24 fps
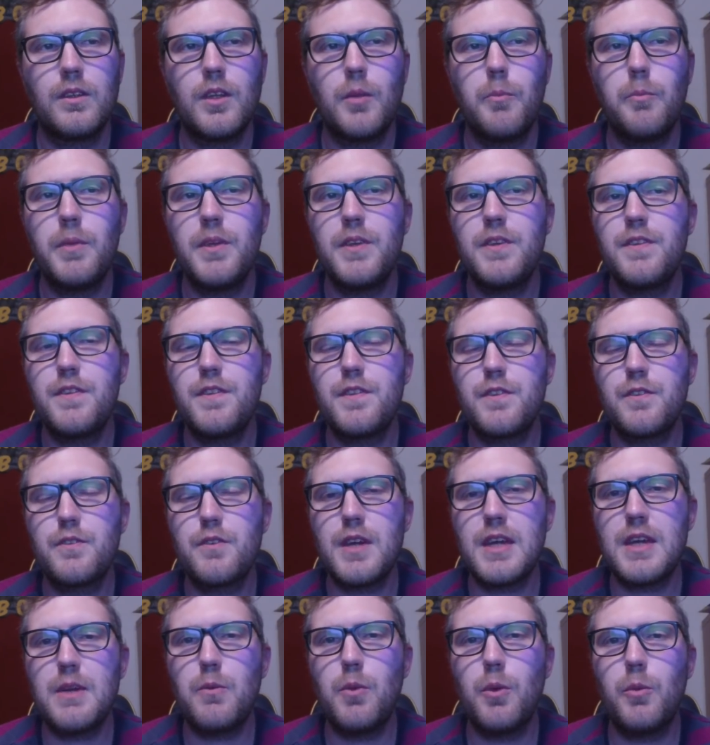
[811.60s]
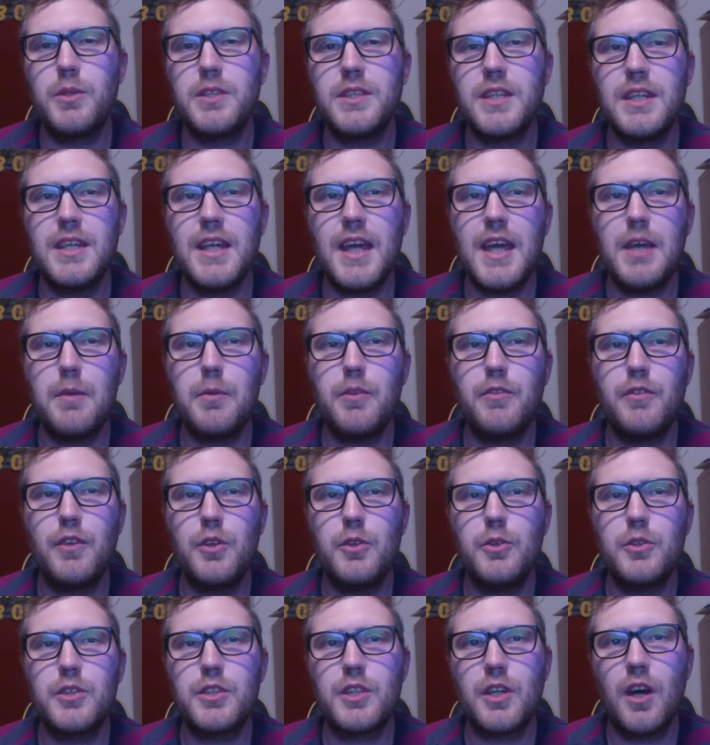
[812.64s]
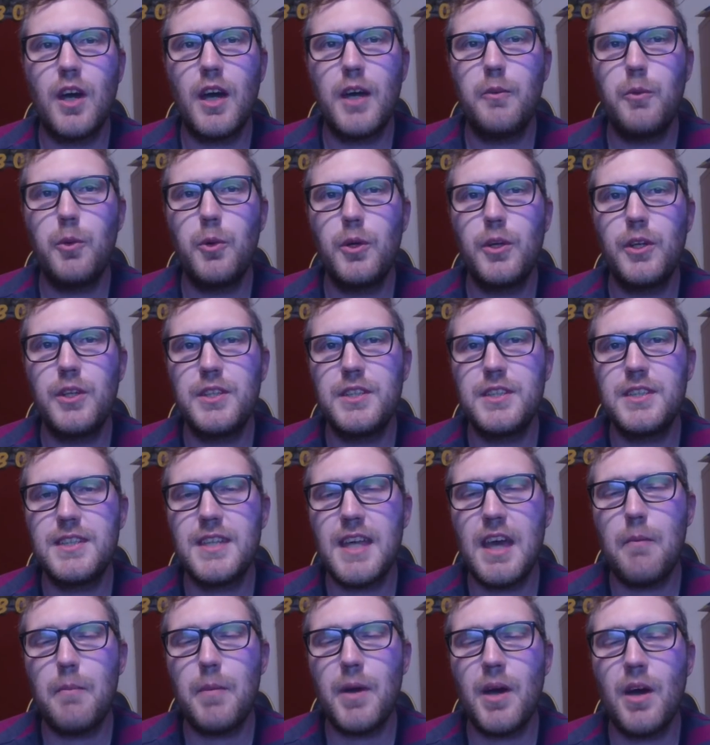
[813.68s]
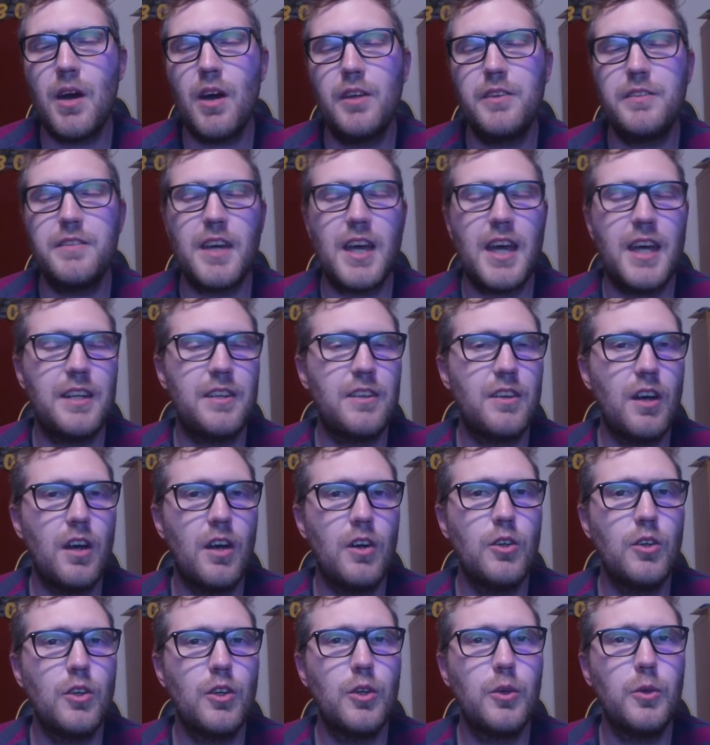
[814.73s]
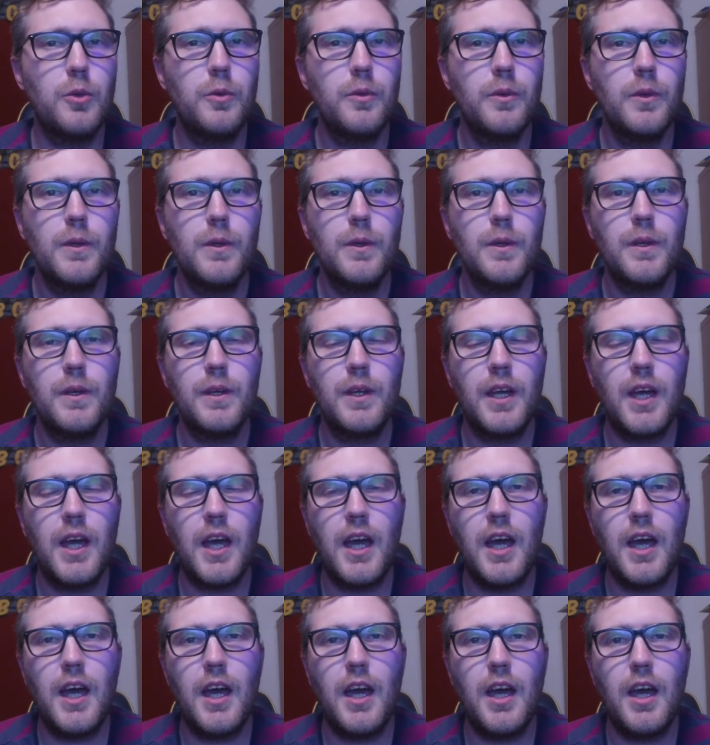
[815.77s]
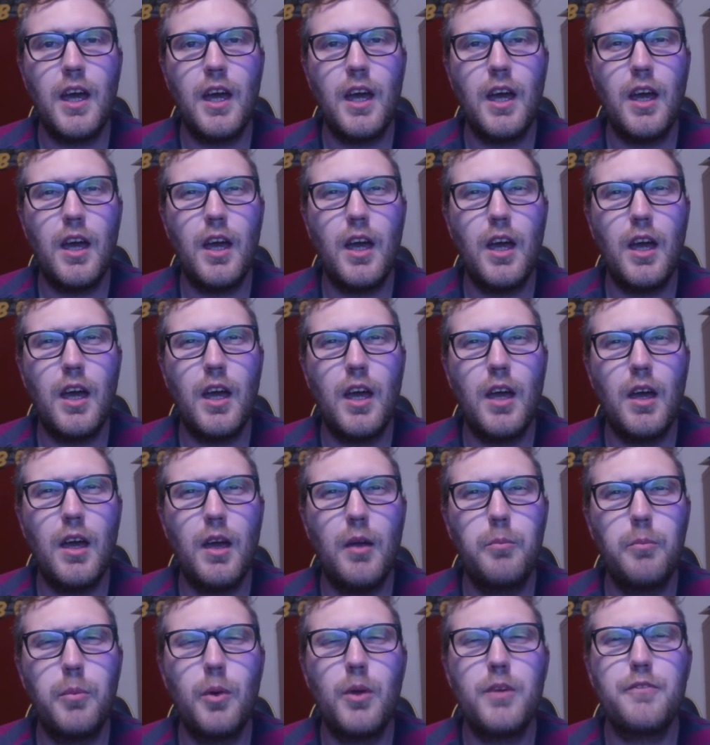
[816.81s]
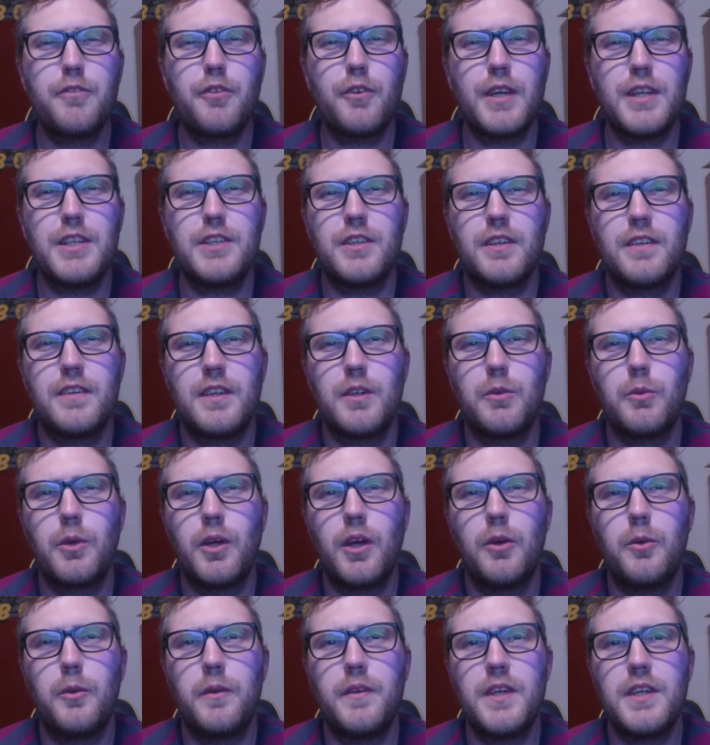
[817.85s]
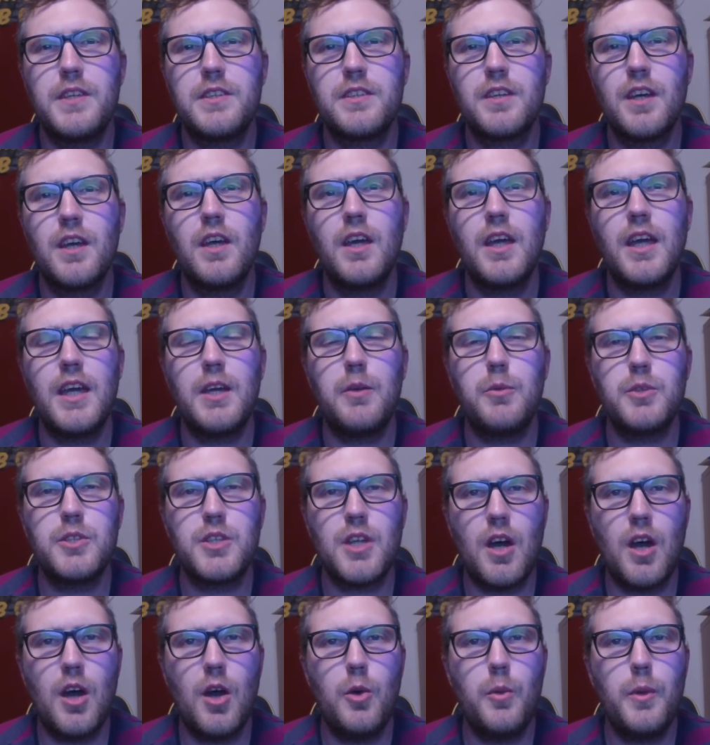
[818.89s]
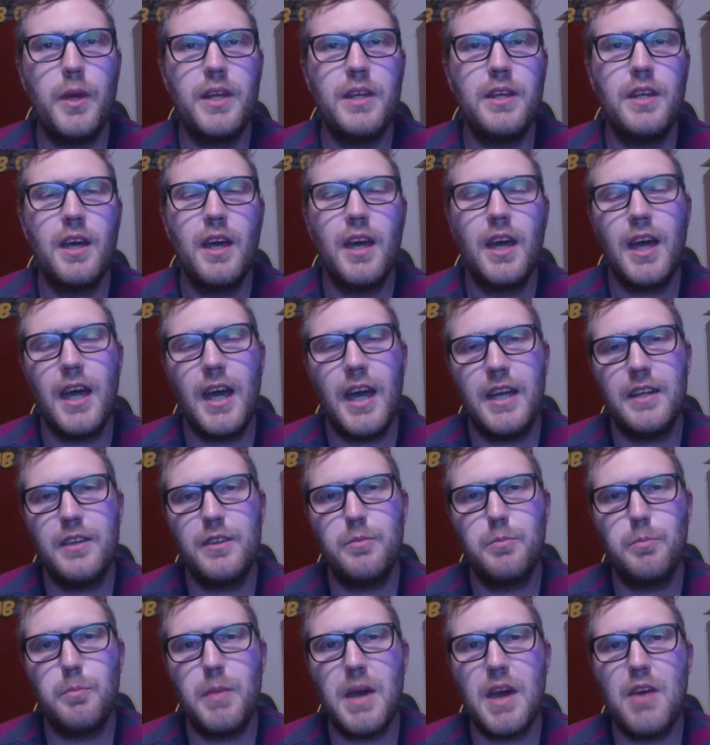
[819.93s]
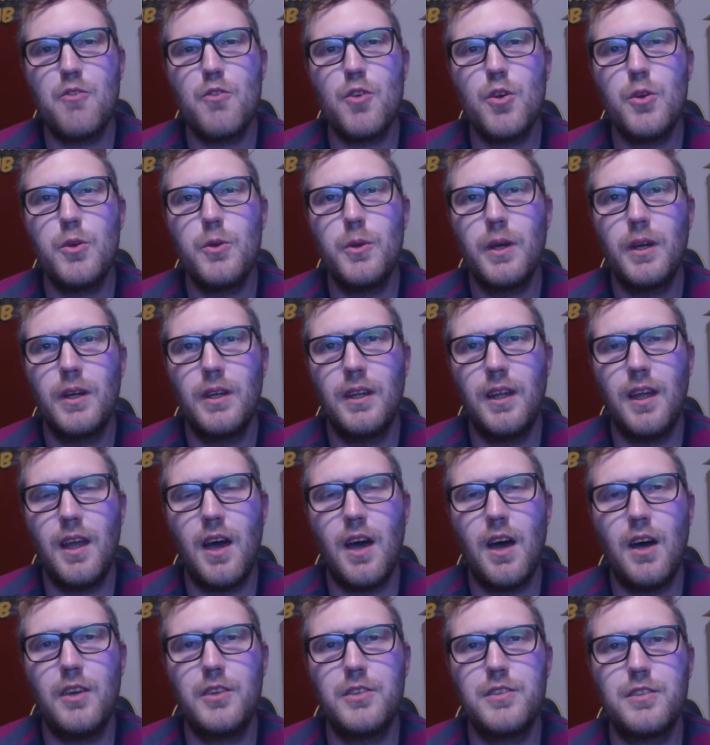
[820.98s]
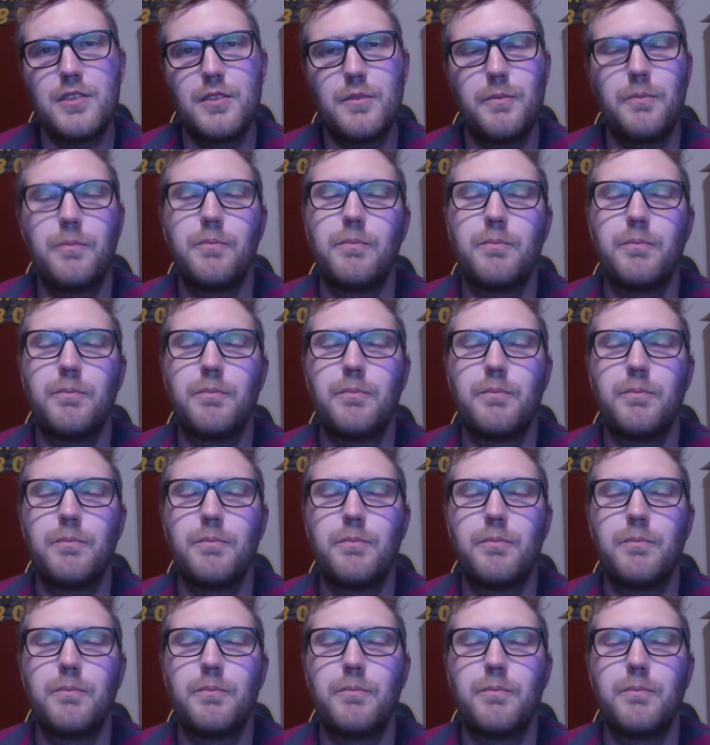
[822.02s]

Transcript: Number 3, what was the name of Luke Skywalker's step-aunt and uncle? Point for each, I think we'll go with this. It was Owen and Beru Lars.